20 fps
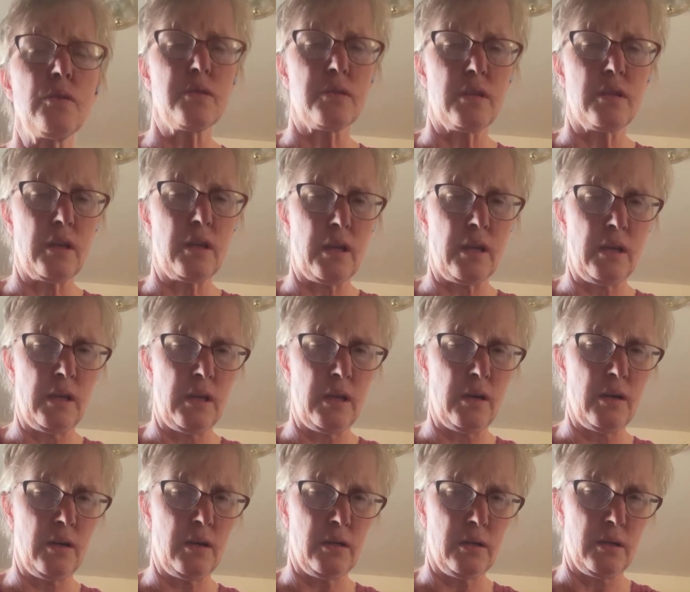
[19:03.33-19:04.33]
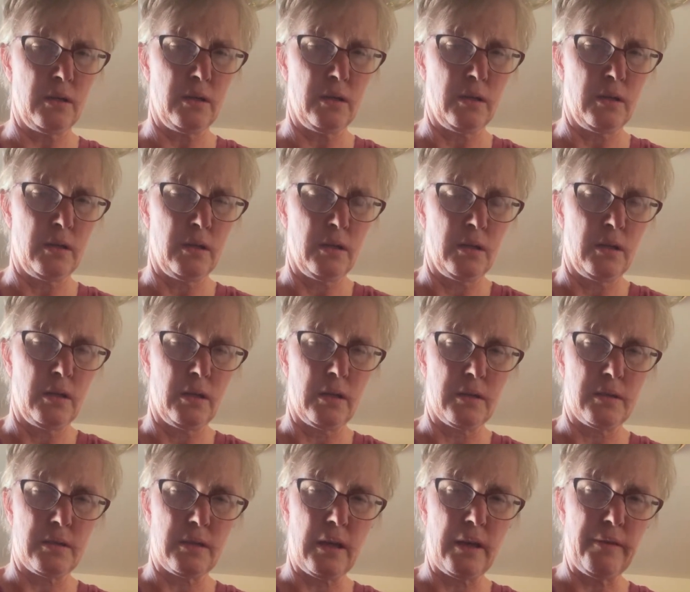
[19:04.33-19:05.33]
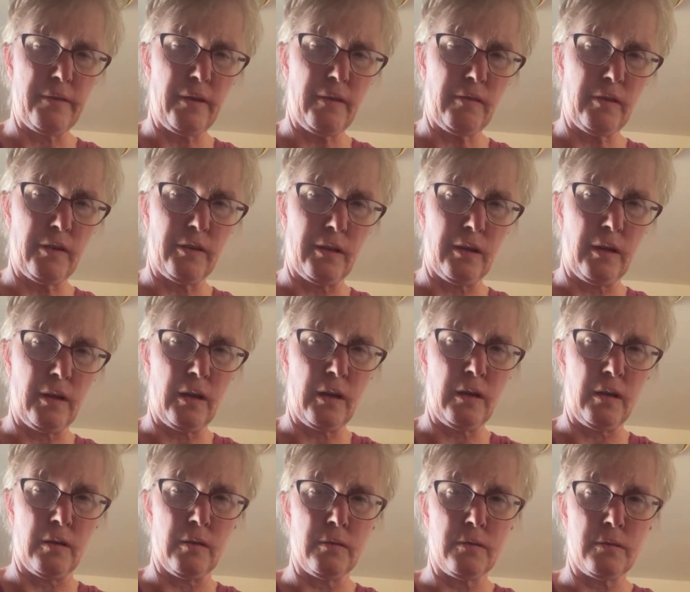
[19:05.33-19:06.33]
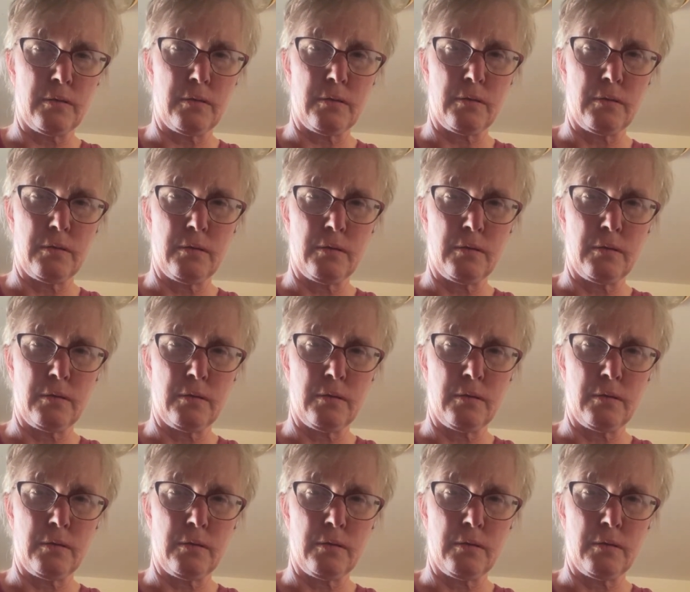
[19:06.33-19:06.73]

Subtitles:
stick in here? I'll save everything else.